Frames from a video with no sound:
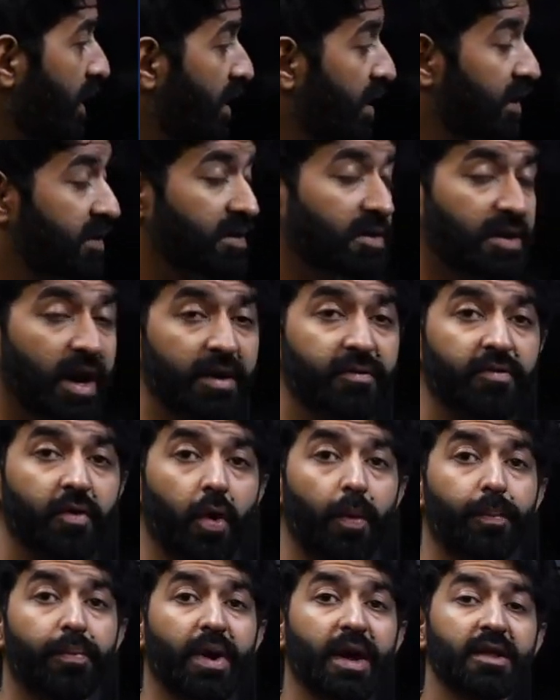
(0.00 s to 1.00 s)
It's time for
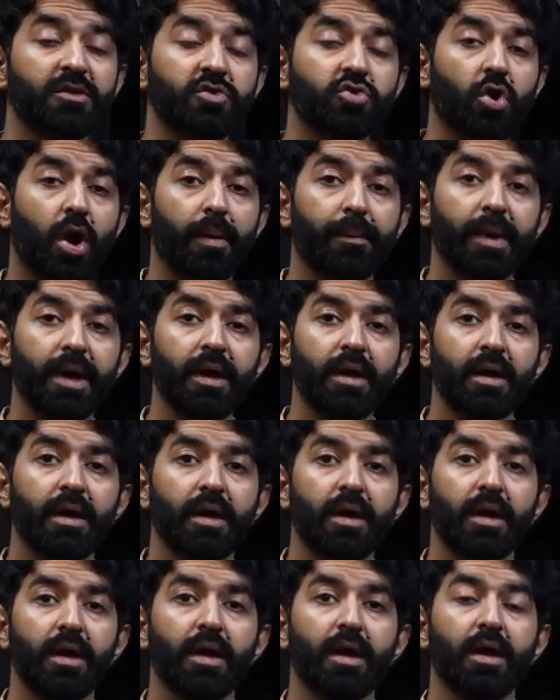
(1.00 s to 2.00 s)
brainstorming.
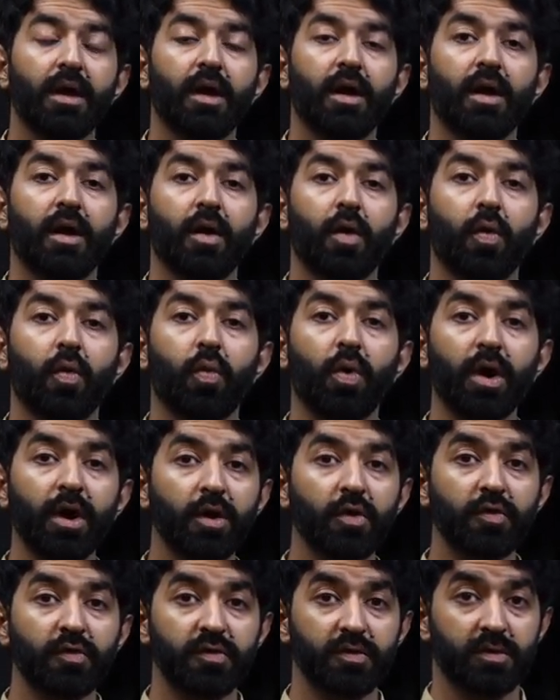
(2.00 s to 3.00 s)
What do
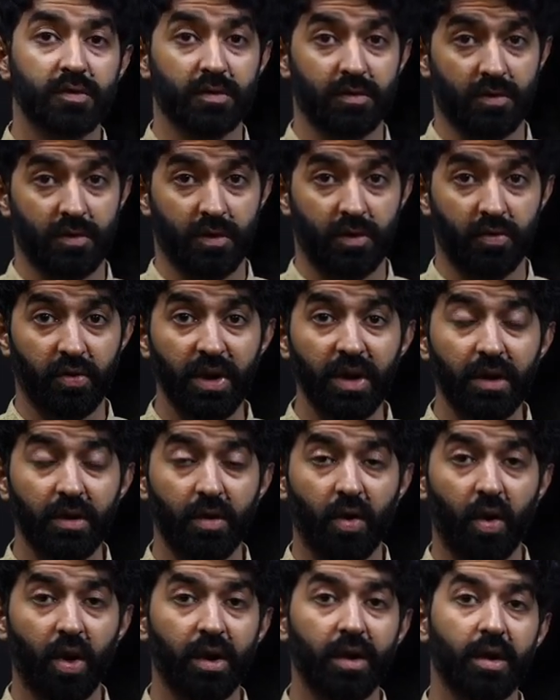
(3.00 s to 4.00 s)
you
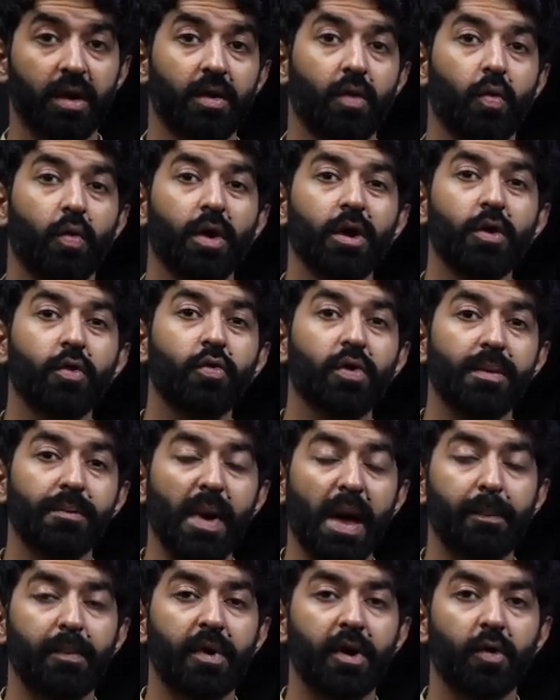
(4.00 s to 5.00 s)
recall? What do you
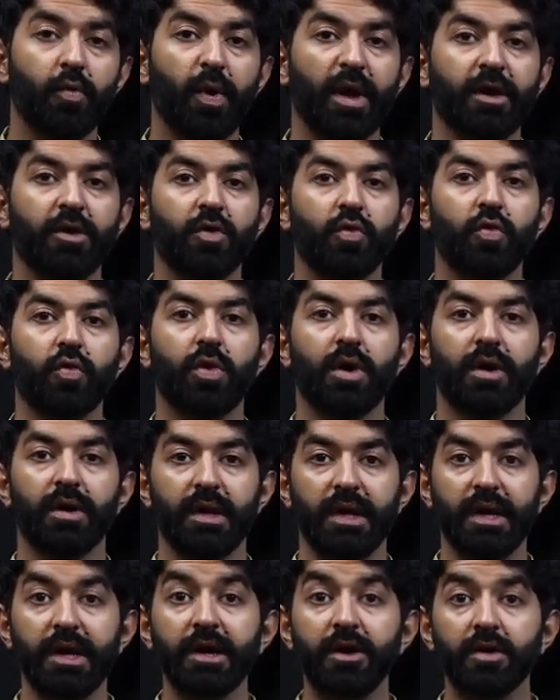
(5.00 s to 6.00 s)
remember when you
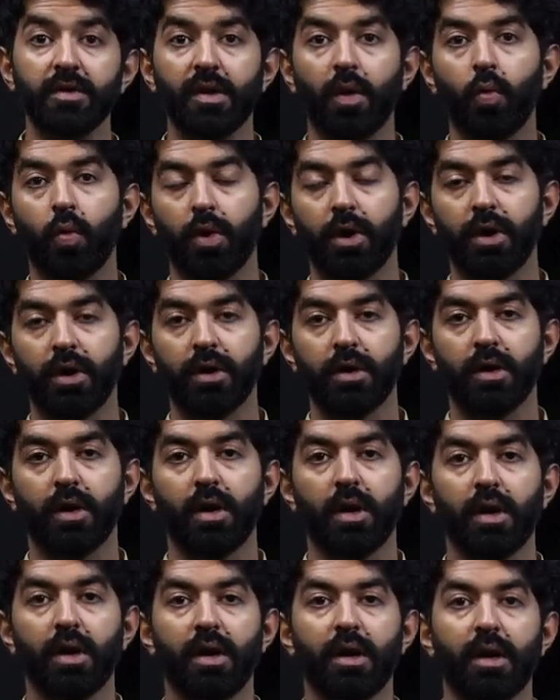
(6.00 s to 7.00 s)
hear the word
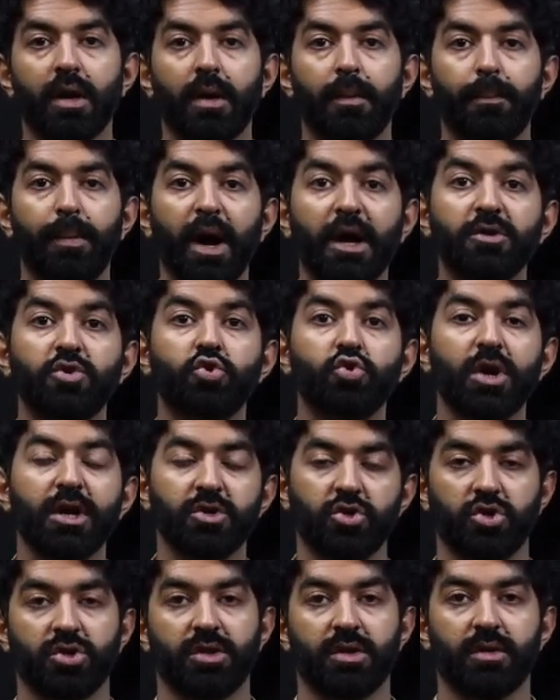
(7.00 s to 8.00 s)

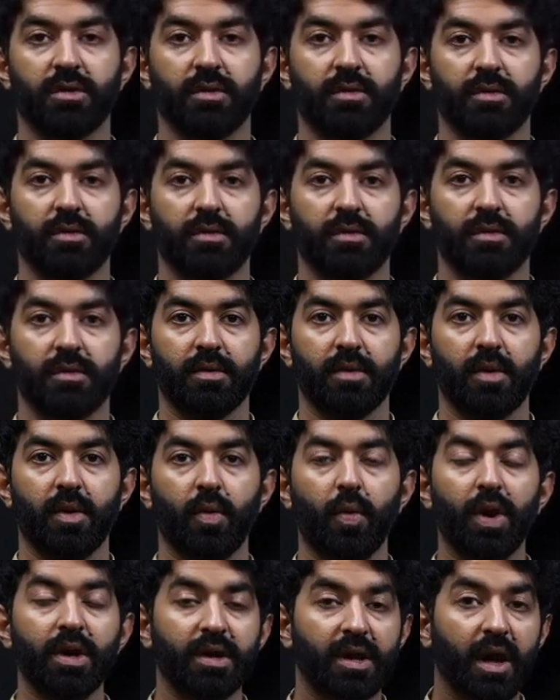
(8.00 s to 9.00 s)
punctuation?
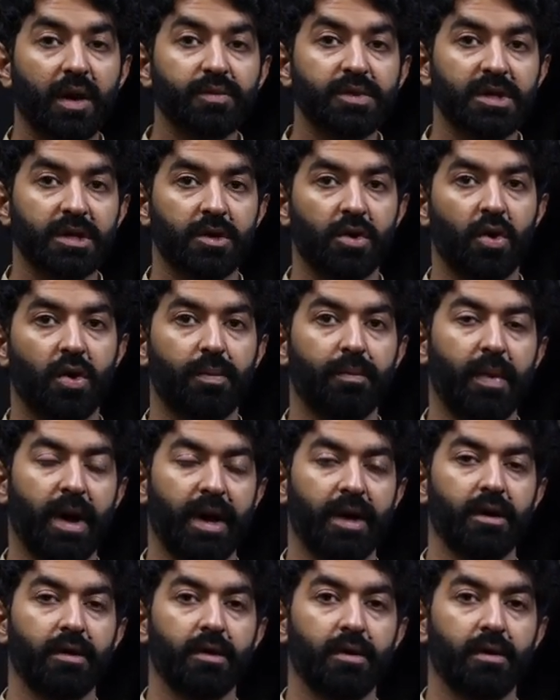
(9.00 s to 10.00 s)
What comes in your mind?